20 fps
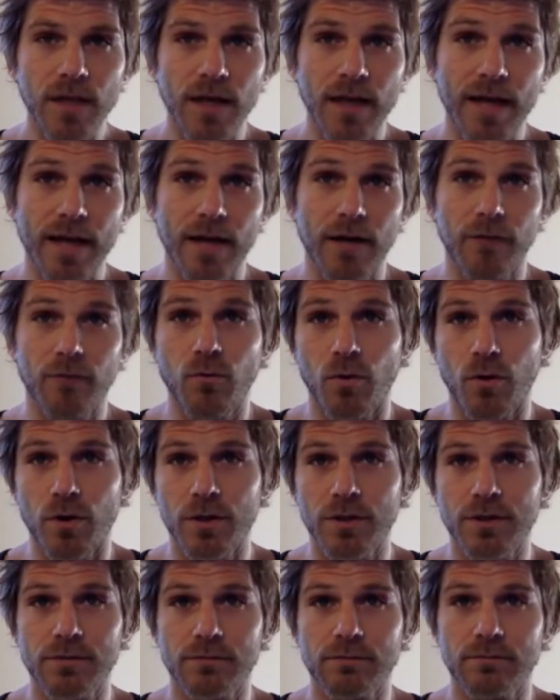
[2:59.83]
And of
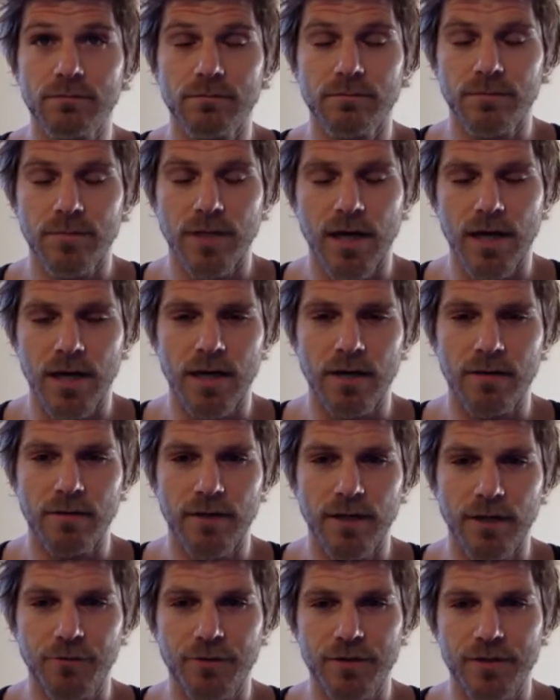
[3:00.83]
course,
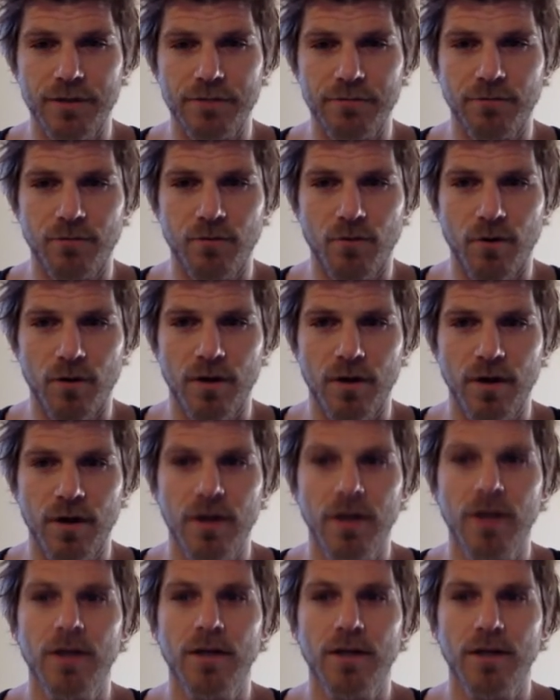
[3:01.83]
like we said before,
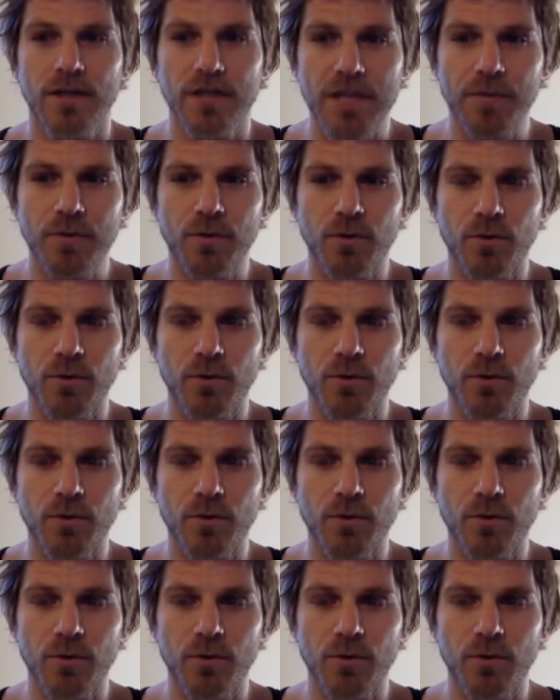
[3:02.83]
keep your